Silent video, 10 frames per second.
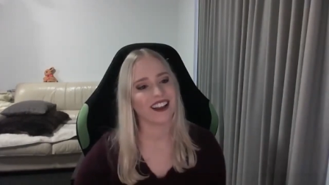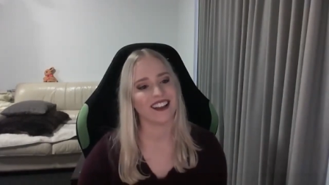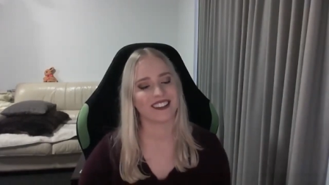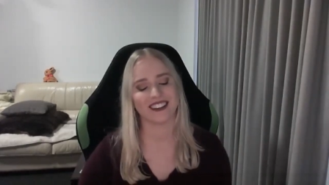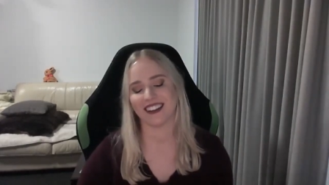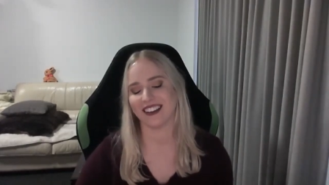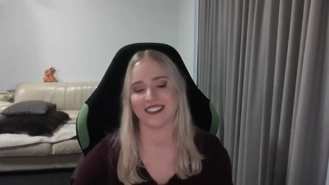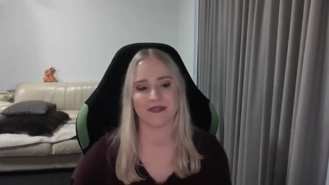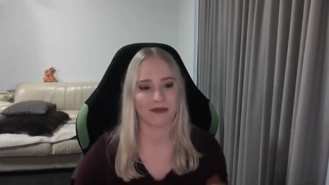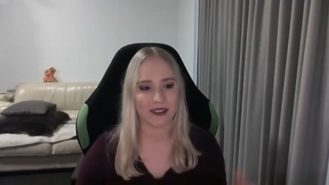it's
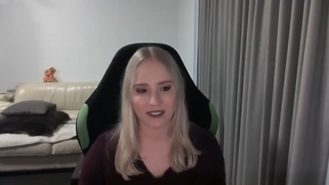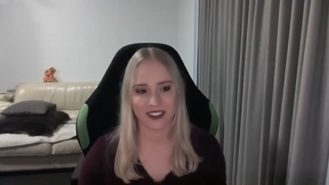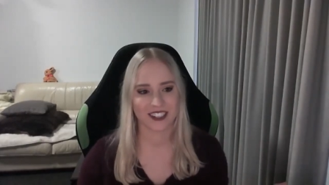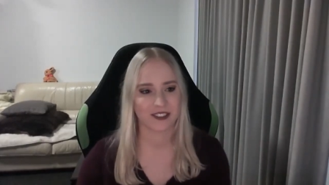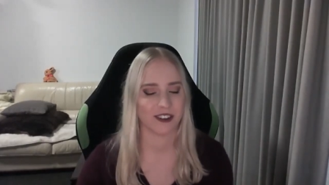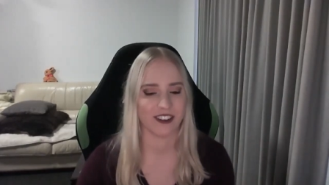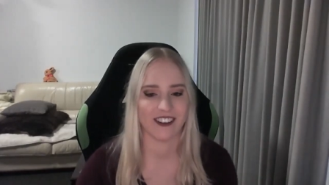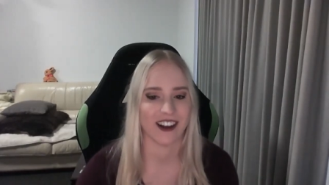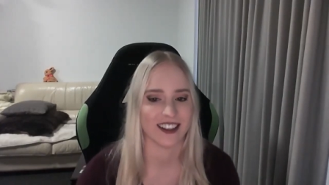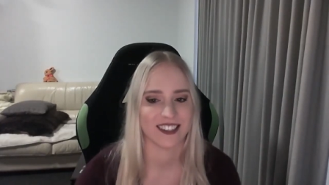it's pretty much what you
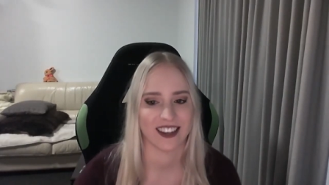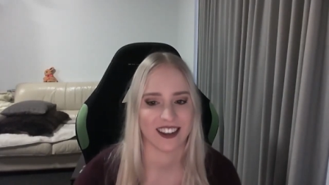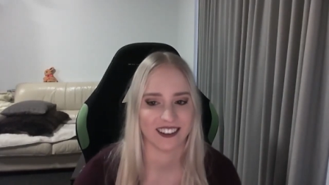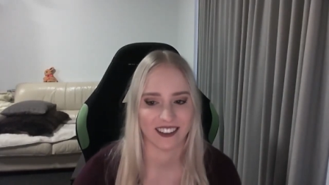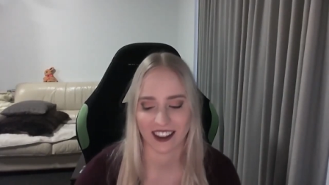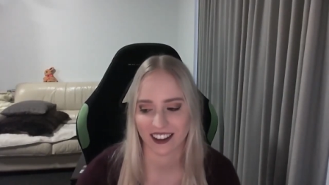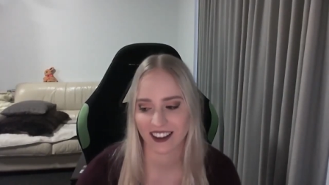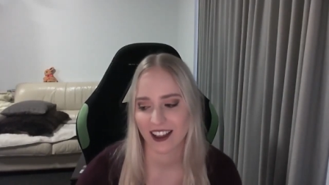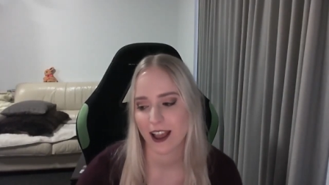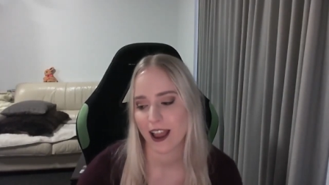guys said. Like
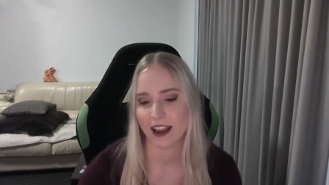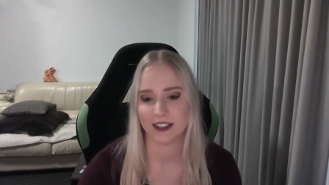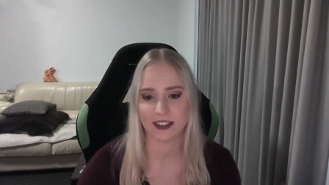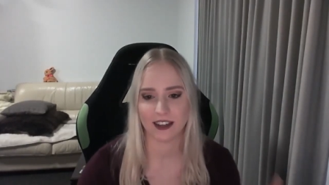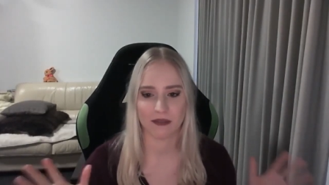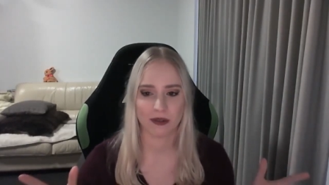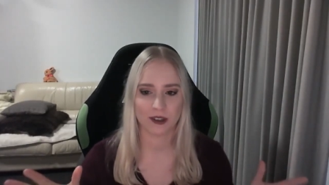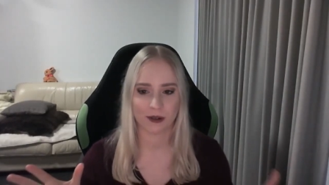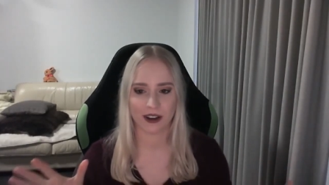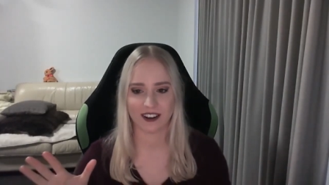it's in
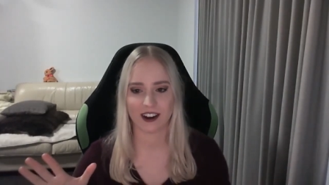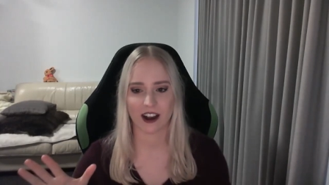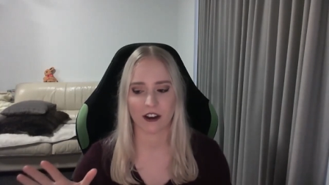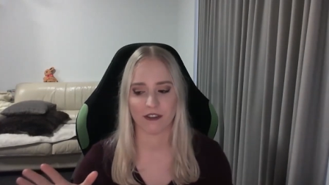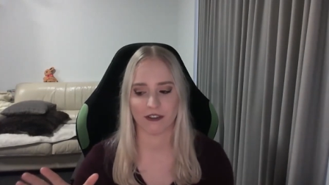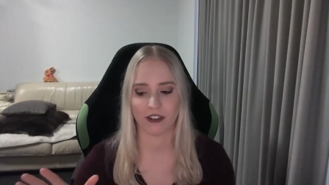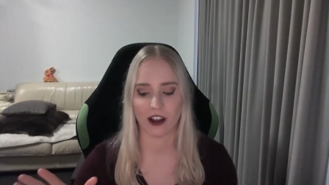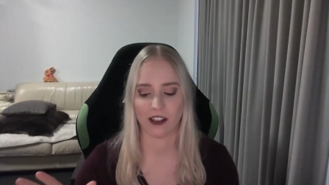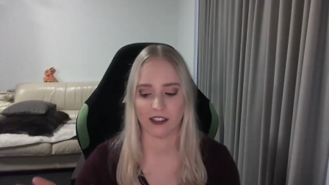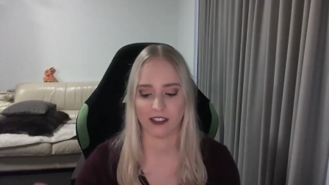between kind of
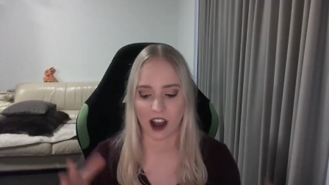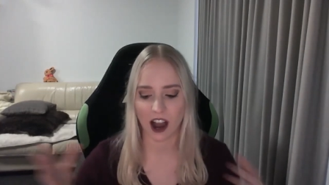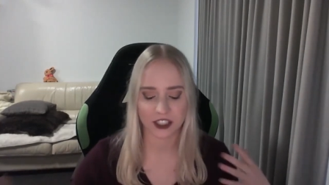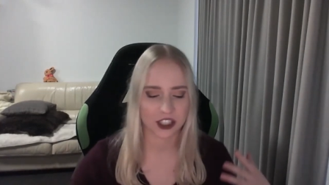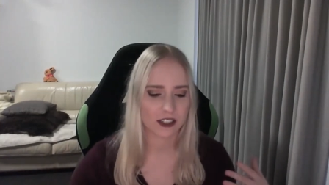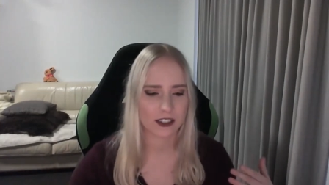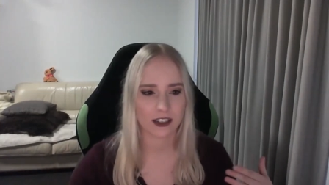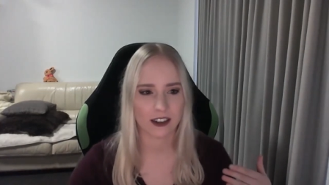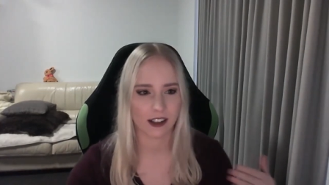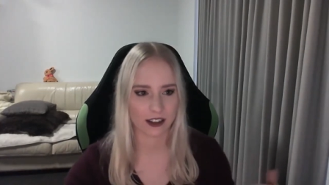a larger
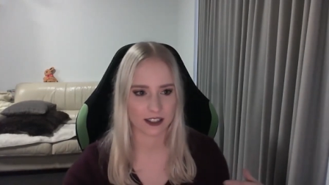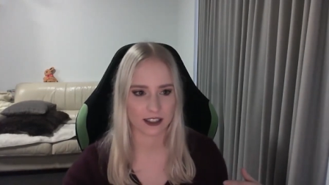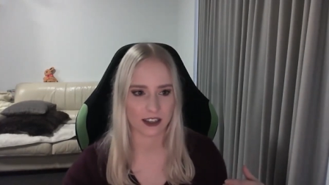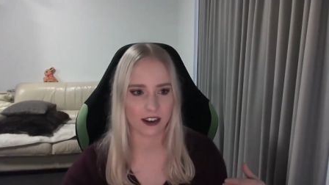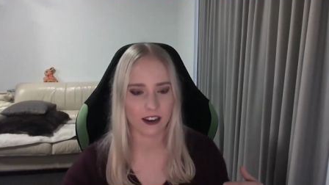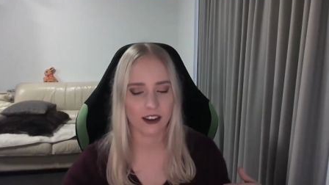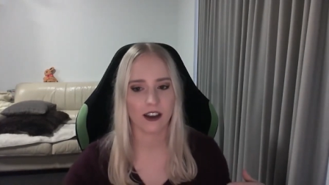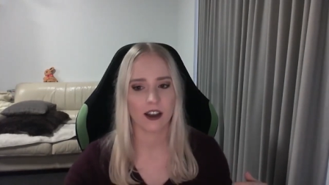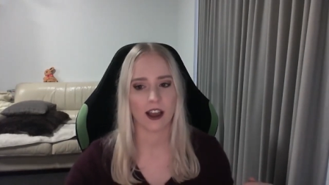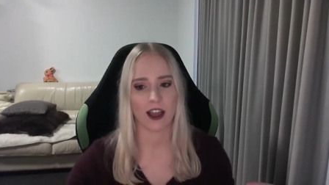city like Sydney
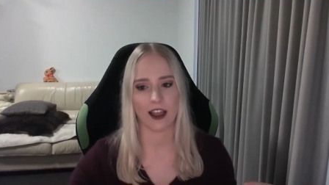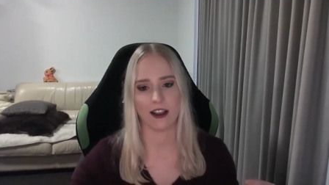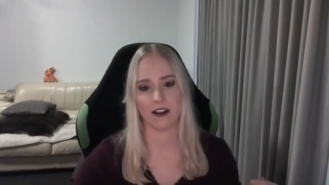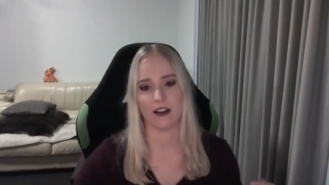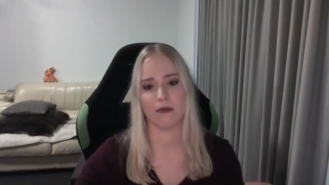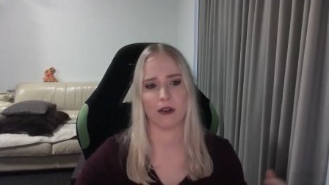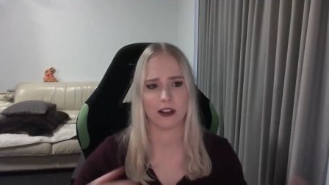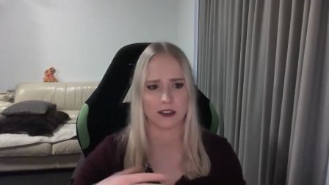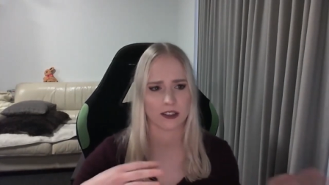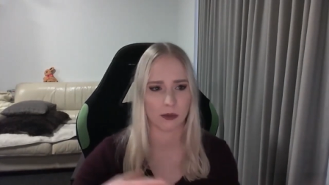and a, a
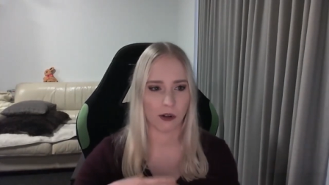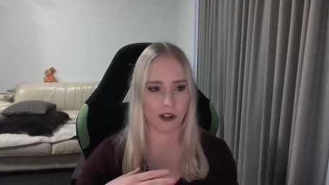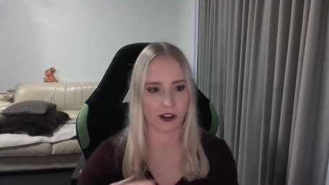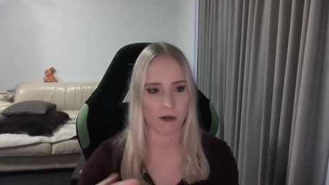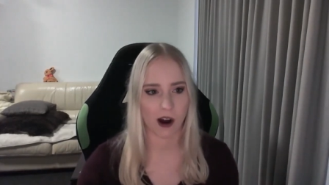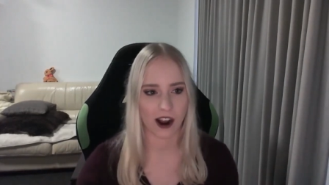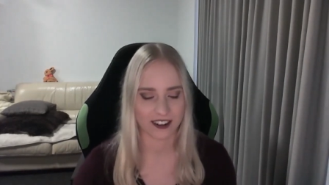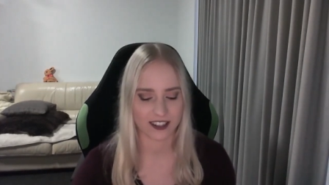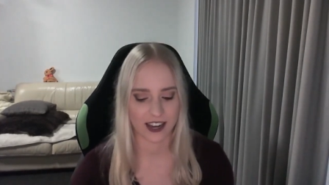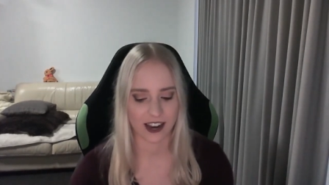smaller,
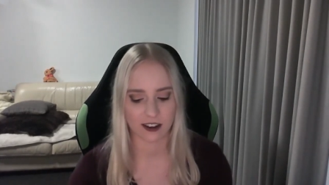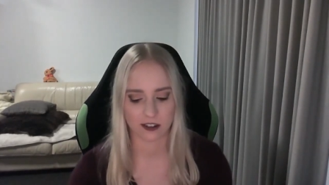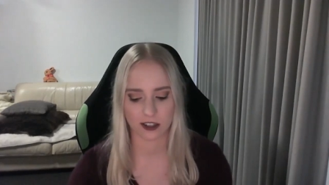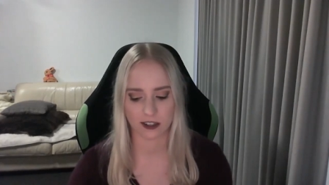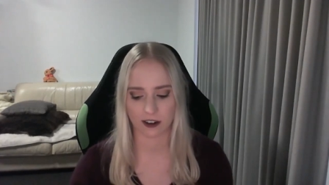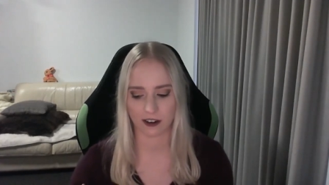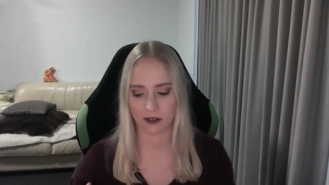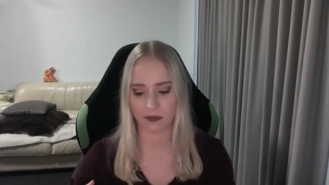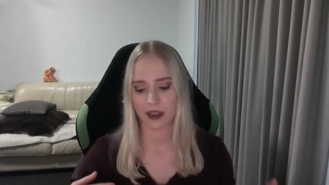quieter town. So